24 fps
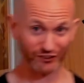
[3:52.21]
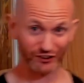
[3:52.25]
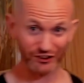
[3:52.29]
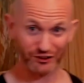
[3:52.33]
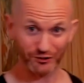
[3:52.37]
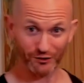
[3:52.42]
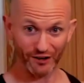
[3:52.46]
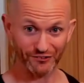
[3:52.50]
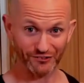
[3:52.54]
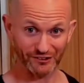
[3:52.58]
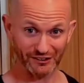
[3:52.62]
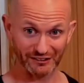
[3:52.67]
you
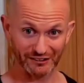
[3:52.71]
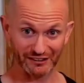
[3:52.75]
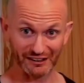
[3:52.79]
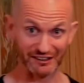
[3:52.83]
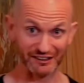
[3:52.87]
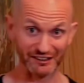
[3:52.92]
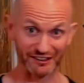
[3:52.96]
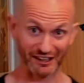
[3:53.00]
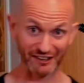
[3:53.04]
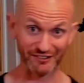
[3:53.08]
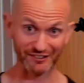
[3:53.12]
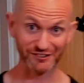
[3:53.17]
actually lean
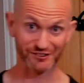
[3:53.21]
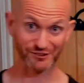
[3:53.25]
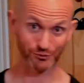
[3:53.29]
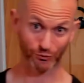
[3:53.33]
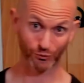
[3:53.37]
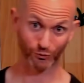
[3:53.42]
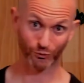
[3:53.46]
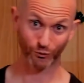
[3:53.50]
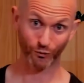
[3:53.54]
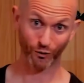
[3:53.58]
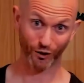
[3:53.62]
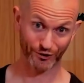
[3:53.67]
against the
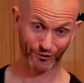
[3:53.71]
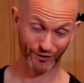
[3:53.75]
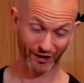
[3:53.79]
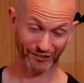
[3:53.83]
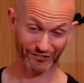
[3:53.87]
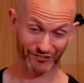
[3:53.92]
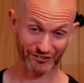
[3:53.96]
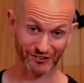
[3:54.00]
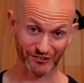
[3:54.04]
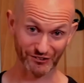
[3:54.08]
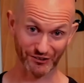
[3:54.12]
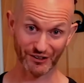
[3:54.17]
wall while you're
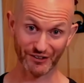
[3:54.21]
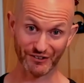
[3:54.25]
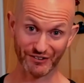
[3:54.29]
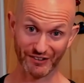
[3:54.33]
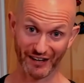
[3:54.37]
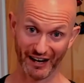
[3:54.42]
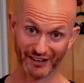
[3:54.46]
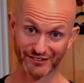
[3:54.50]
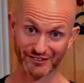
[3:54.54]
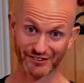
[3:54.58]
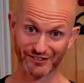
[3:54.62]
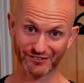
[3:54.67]
actually doing the
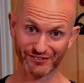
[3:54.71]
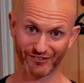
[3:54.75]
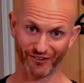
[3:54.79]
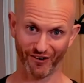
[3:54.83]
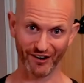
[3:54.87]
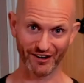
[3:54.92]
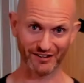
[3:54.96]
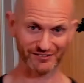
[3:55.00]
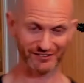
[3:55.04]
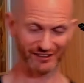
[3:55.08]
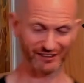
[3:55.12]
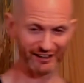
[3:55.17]

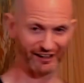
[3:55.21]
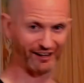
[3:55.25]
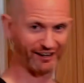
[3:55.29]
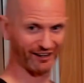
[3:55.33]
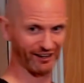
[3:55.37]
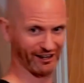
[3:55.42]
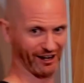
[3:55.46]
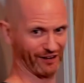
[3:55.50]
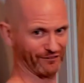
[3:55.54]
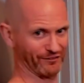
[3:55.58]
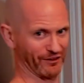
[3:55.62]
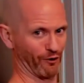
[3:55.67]
exercise.
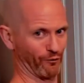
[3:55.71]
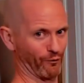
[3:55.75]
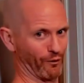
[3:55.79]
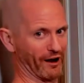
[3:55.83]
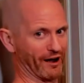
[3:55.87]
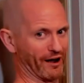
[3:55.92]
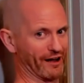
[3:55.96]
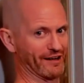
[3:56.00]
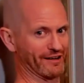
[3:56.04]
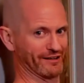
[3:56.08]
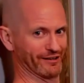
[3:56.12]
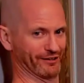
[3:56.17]
And that
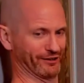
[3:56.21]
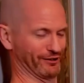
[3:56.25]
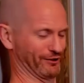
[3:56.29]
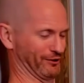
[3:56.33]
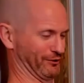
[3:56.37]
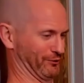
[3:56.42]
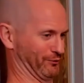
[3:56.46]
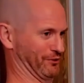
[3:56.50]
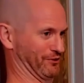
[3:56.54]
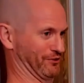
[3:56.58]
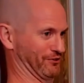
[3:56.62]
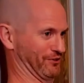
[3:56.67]
way,
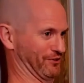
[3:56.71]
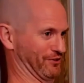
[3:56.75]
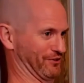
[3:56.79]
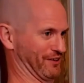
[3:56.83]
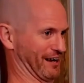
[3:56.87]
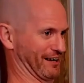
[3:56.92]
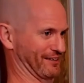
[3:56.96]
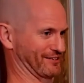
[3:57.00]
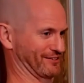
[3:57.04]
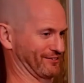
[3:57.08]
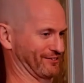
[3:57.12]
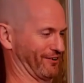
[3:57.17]
when you're doing the
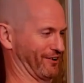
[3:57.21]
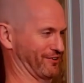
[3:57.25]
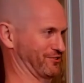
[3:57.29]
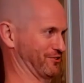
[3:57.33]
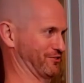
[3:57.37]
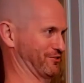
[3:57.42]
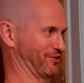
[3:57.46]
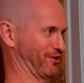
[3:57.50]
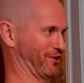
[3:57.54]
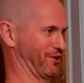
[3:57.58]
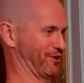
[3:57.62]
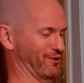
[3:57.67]
exercise, you
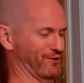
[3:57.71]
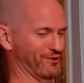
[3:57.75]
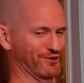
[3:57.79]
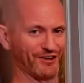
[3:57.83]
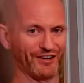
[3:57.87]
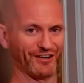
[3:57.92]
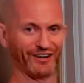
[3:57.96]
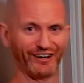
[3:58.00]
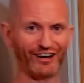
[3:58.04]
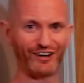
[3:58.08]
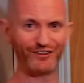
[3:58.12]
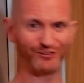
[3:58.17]
know
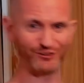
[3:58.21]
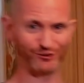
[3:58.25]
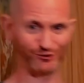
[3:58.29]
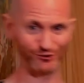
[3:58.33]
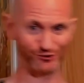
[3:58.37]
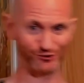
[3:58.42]
that you're